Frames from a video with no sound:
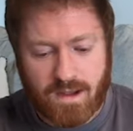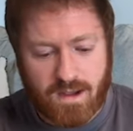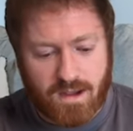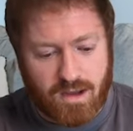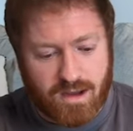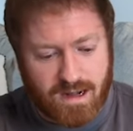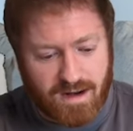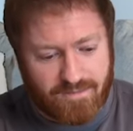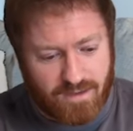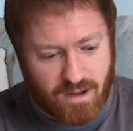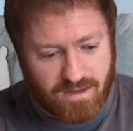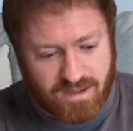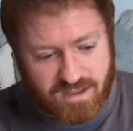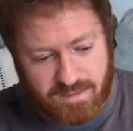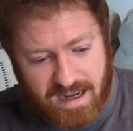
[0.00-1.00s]
you could have
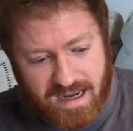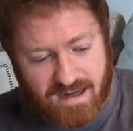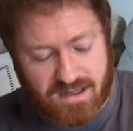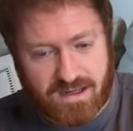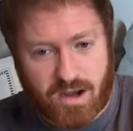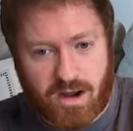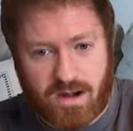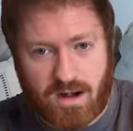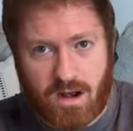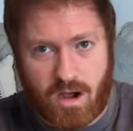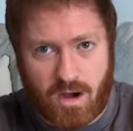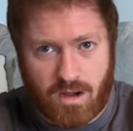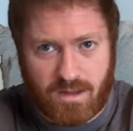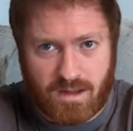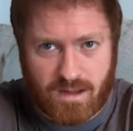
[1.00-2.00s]
like the speeders going
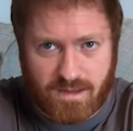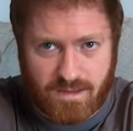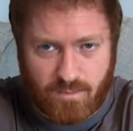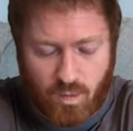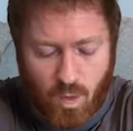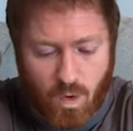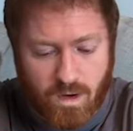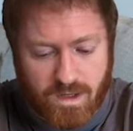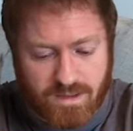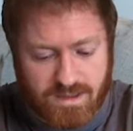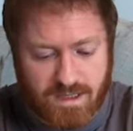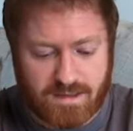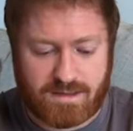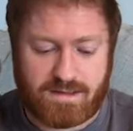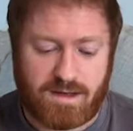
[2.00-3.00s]
along and like the walkers
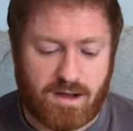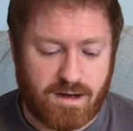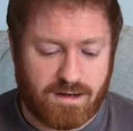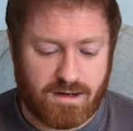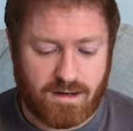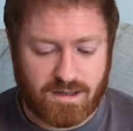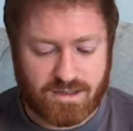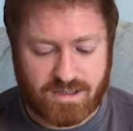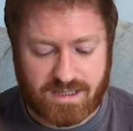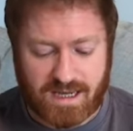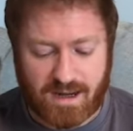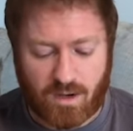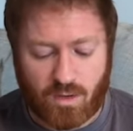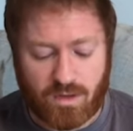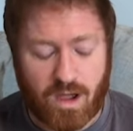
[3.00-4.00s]
the other side. I just
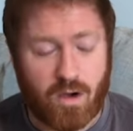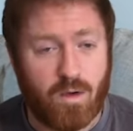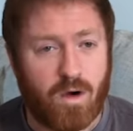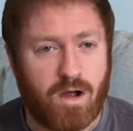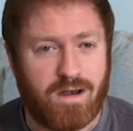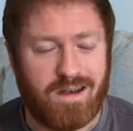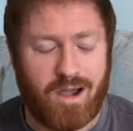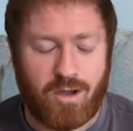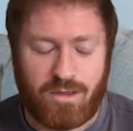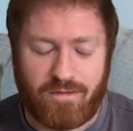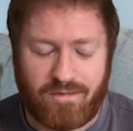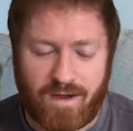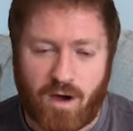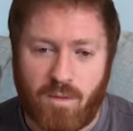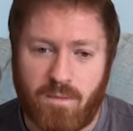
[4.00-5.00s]
think, although I know the
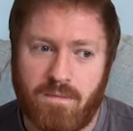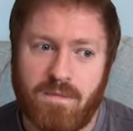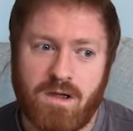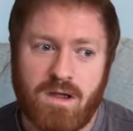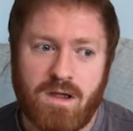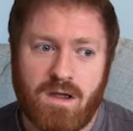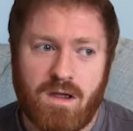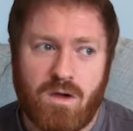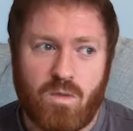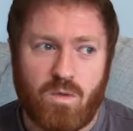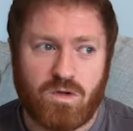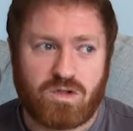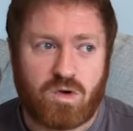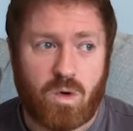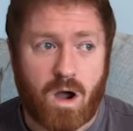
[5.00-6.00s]
film
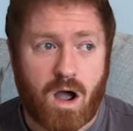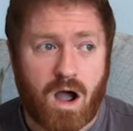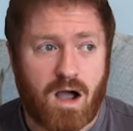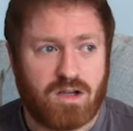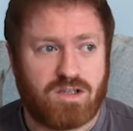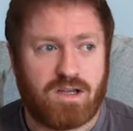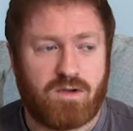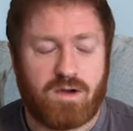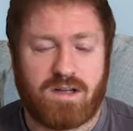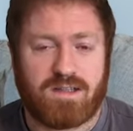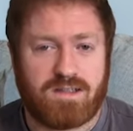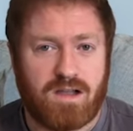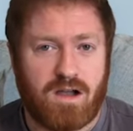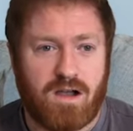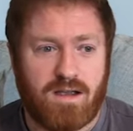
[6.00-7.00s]
was quite harshly
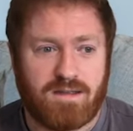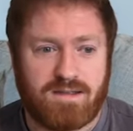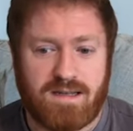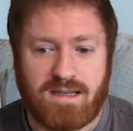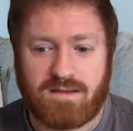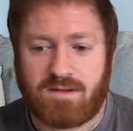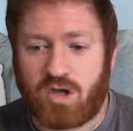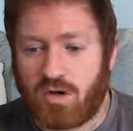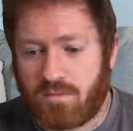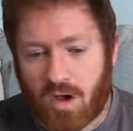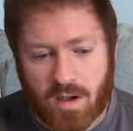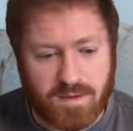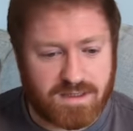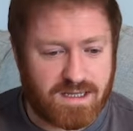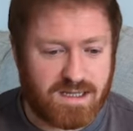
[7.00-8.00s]
criticised and there's good
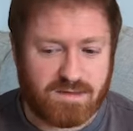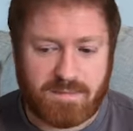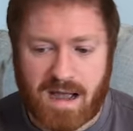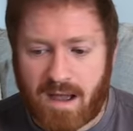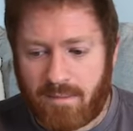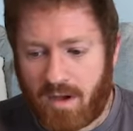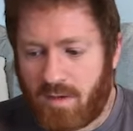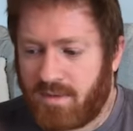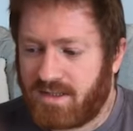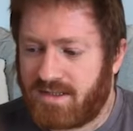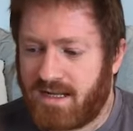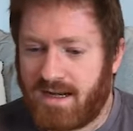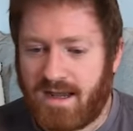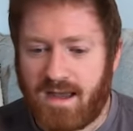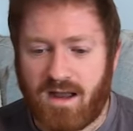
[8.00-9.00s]
moments in it, there's bad moments
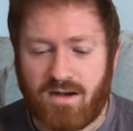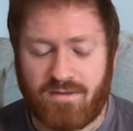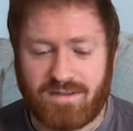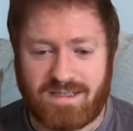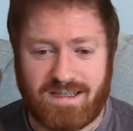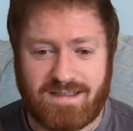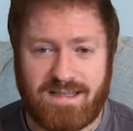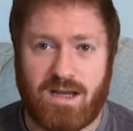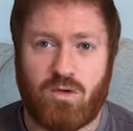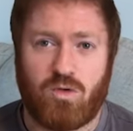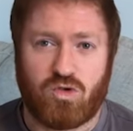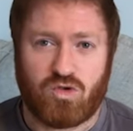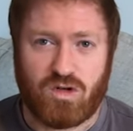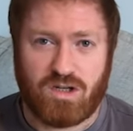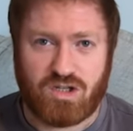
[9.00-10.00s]
in it, and obviously a
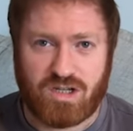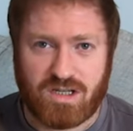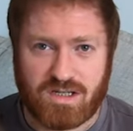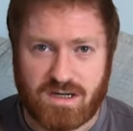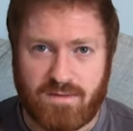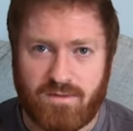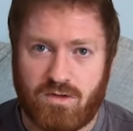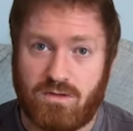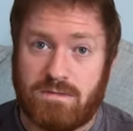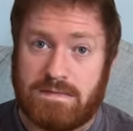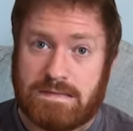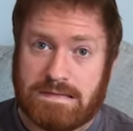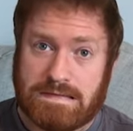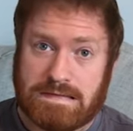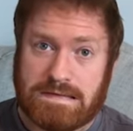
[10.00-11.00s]
sequel trilogy in general,
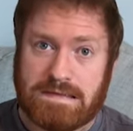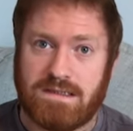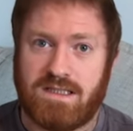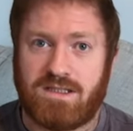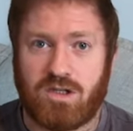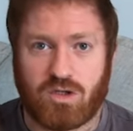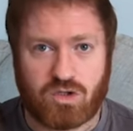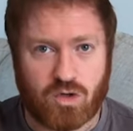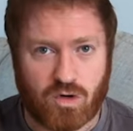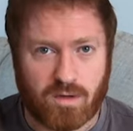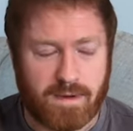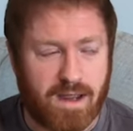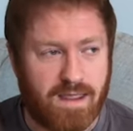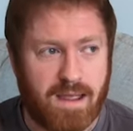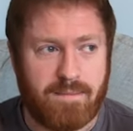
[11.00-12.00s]
let's not talk
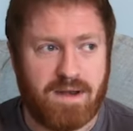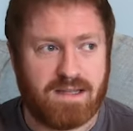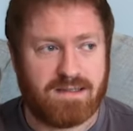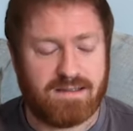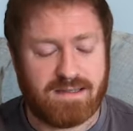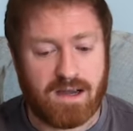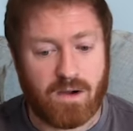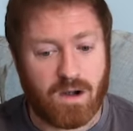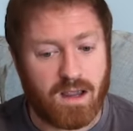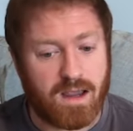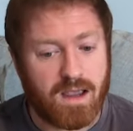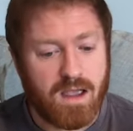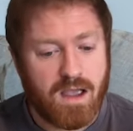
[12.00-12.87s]
about them necessarily